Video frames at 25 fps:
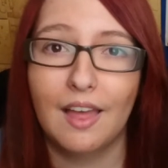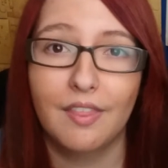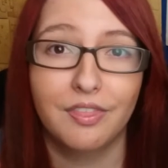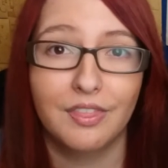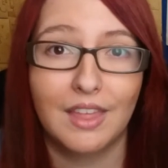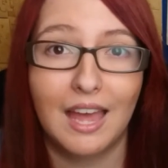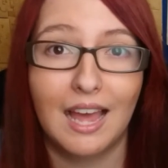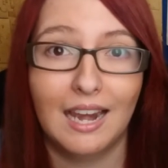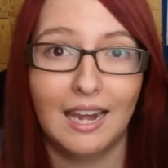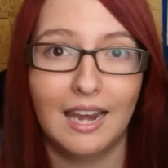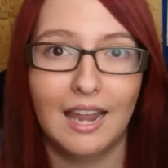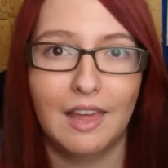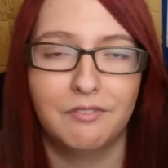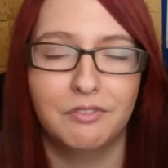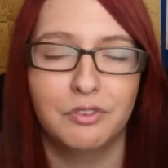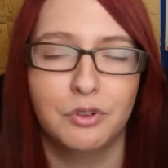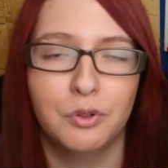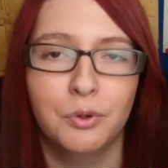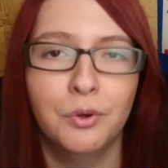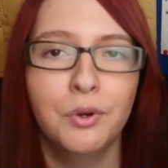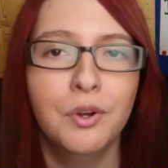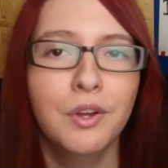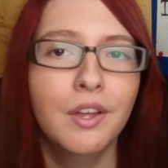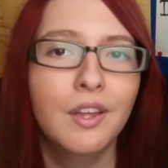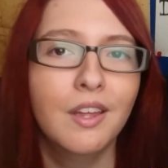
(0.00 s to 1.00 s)
at that
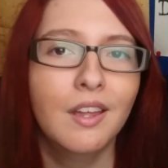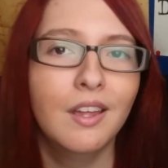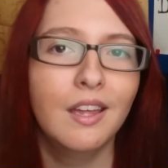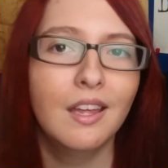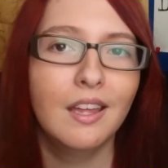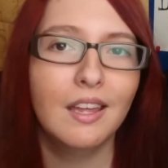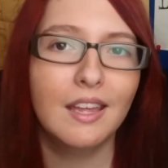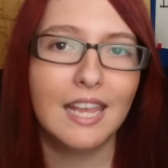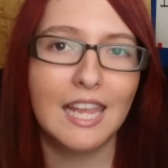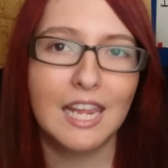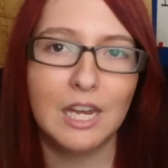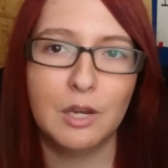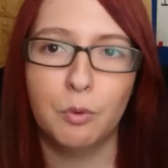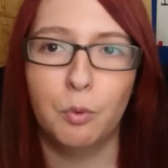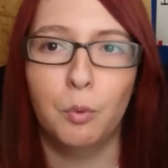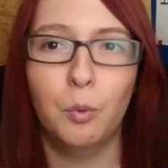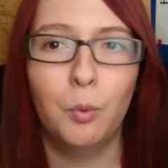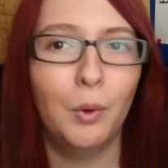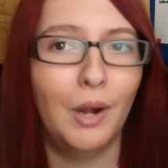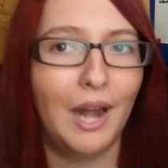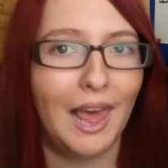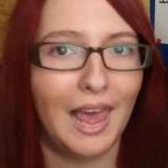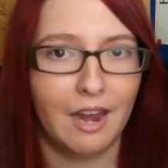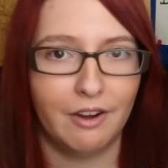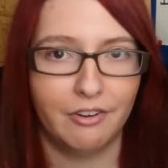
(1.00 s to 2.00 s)
level in
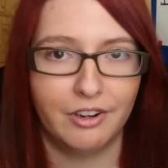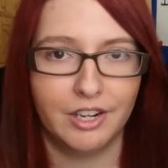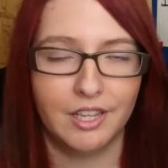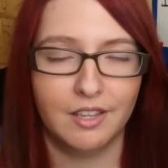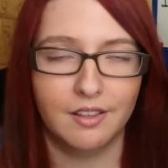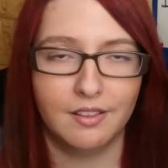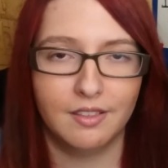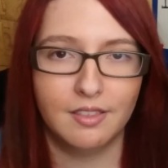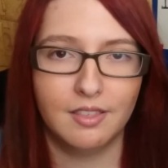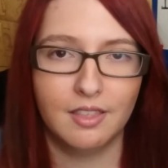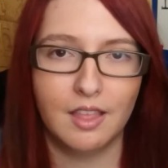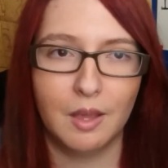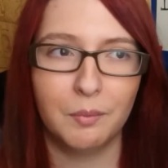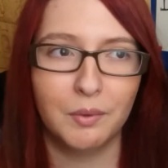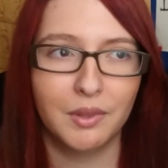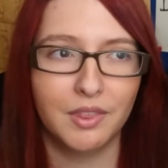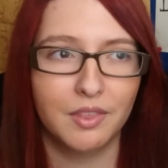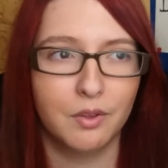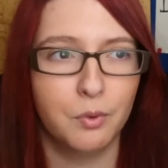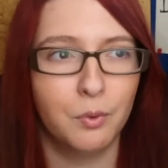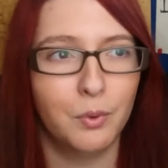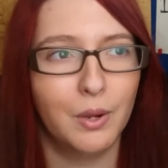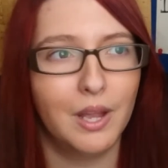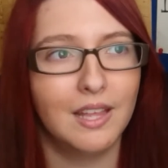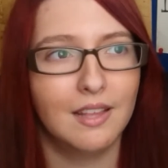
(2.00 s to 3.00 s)
all areas. There
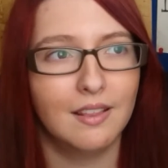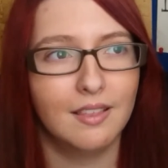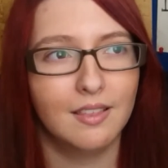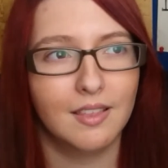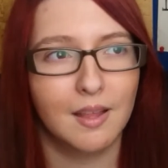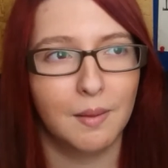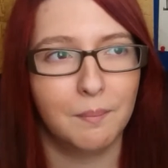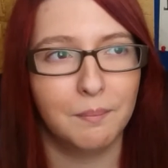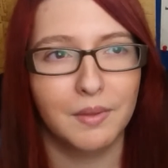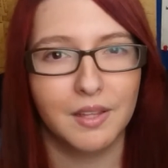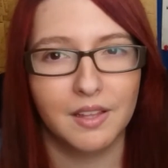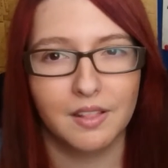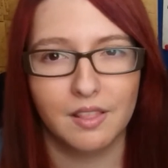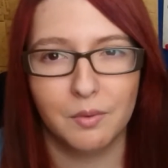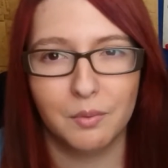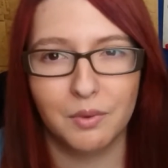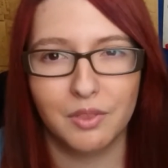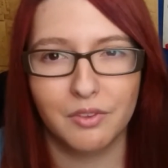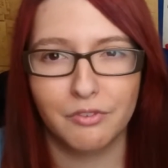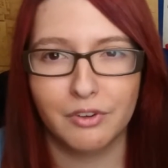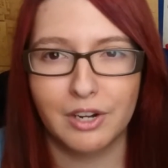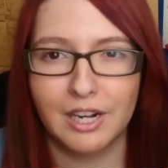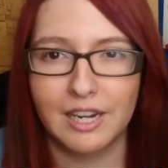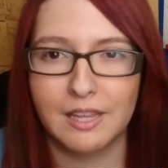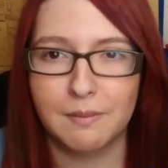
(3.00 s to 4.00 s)
was always something that
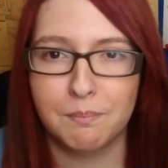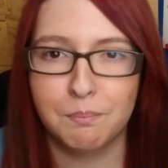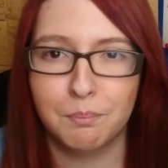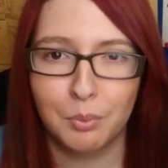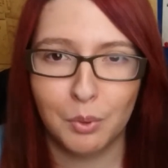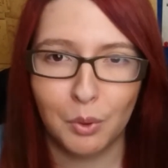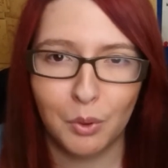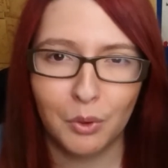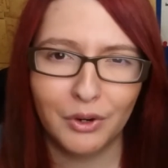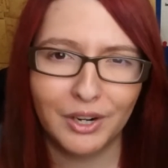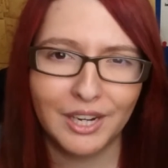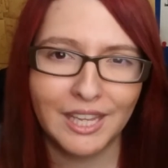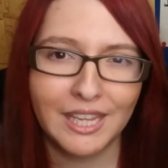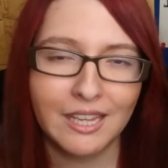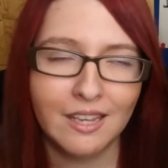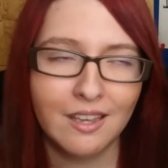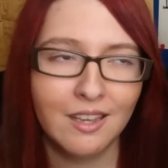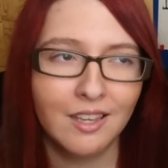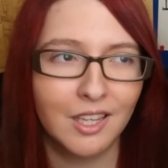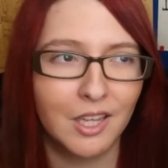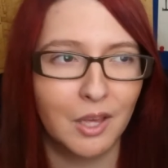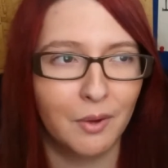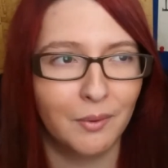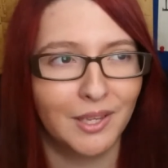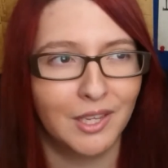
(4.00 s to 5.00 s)
was really boring
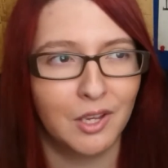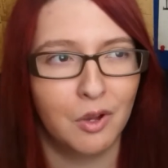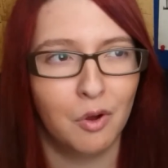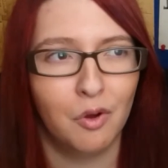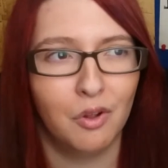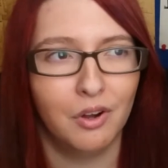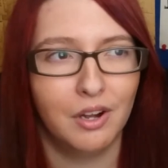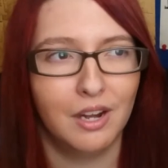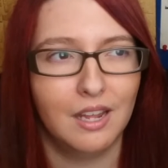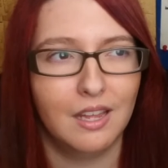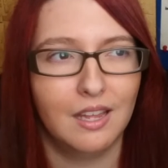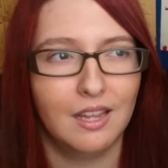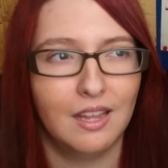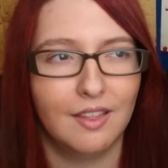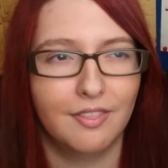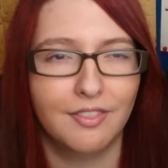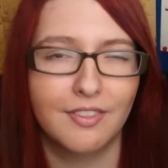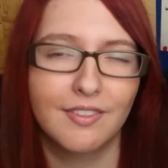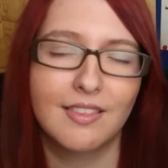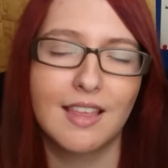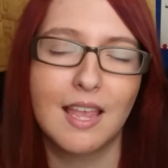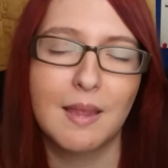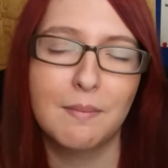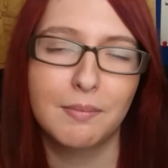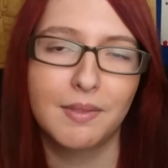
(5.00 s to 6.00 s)
going on at
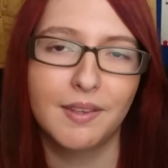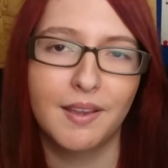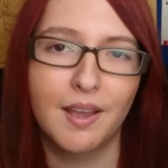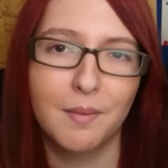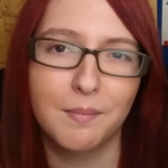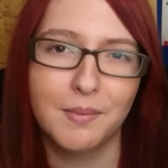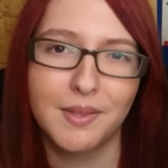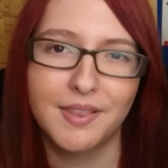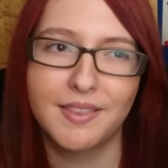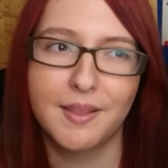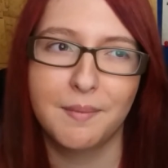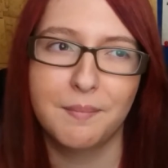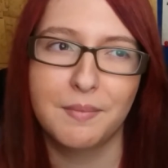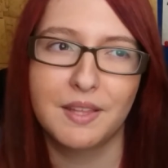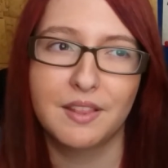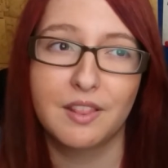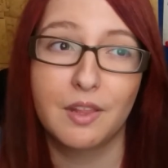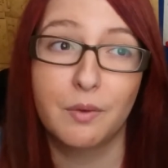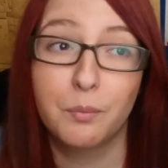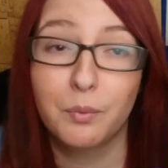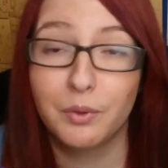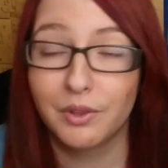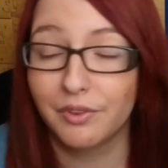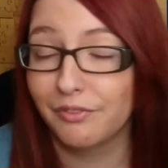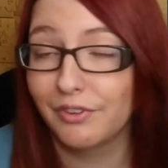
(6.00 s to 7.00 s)
the same time as something
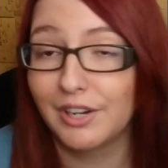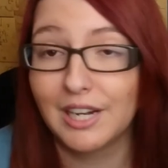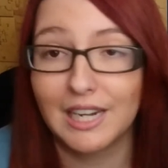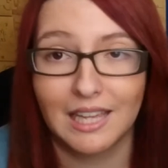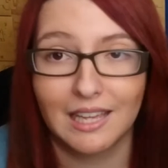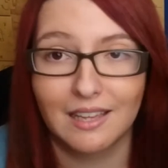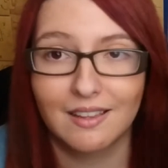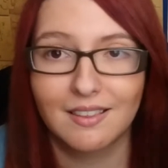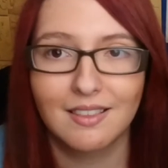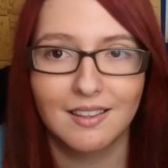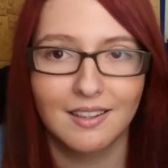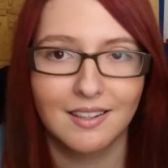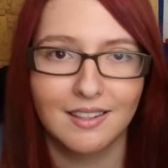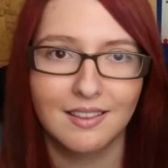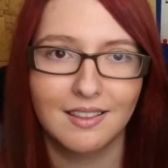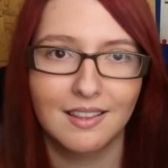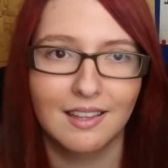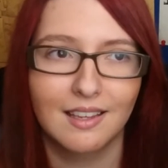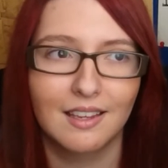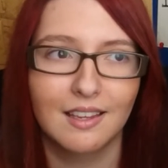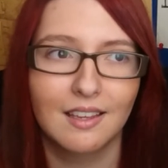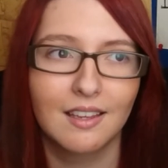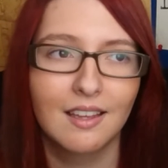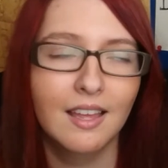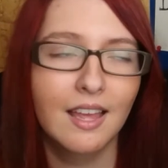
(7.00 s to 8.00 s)
that was really
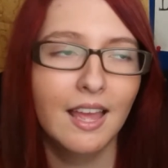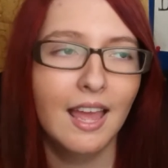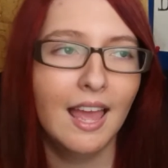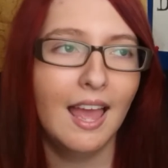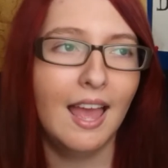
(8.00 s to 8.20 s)
exciting,